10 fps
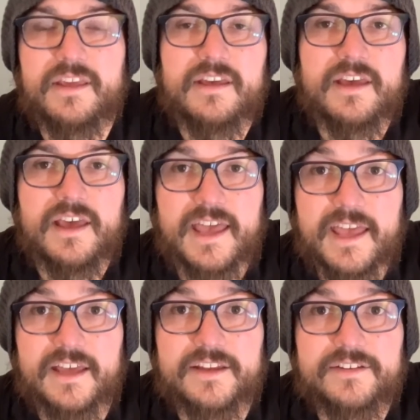
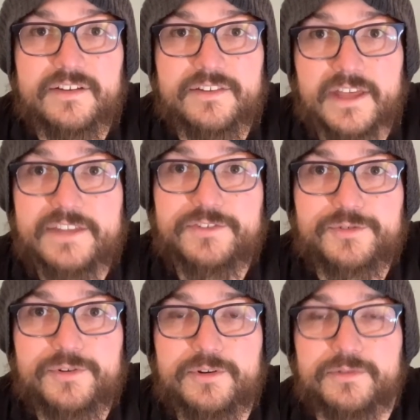And that's
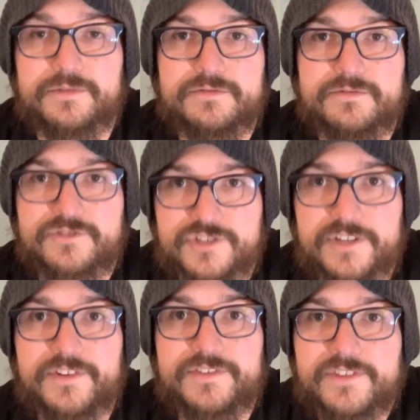true.
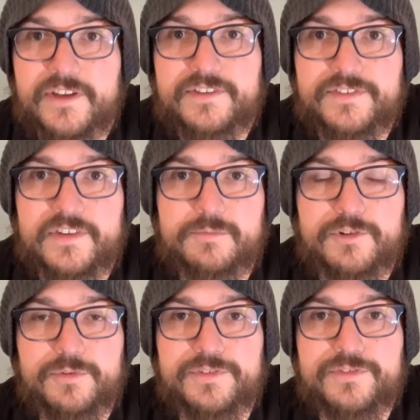Jesus does seem to
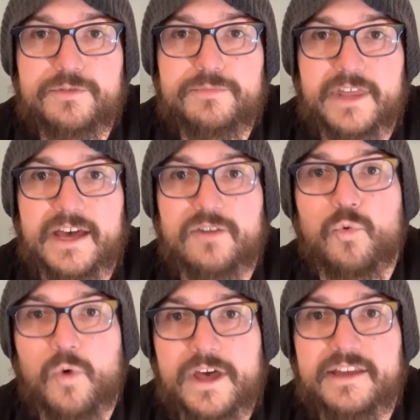assume that
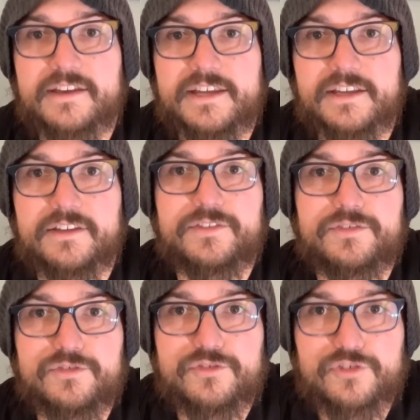when he's
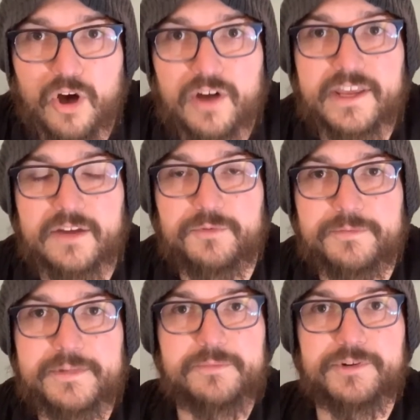talking with
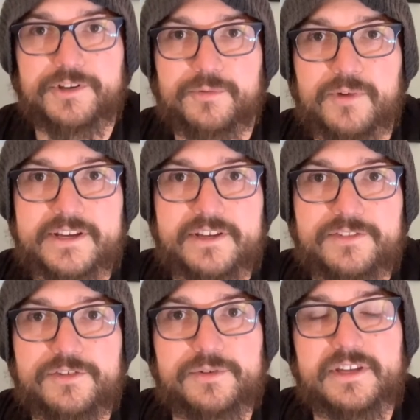people or when he's
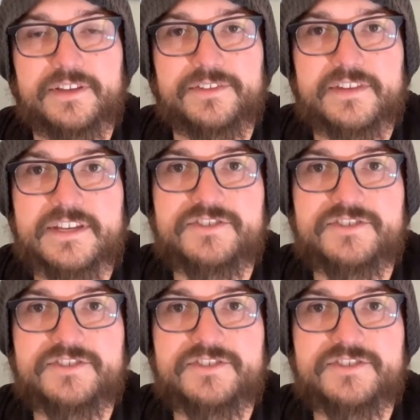doing his teaching.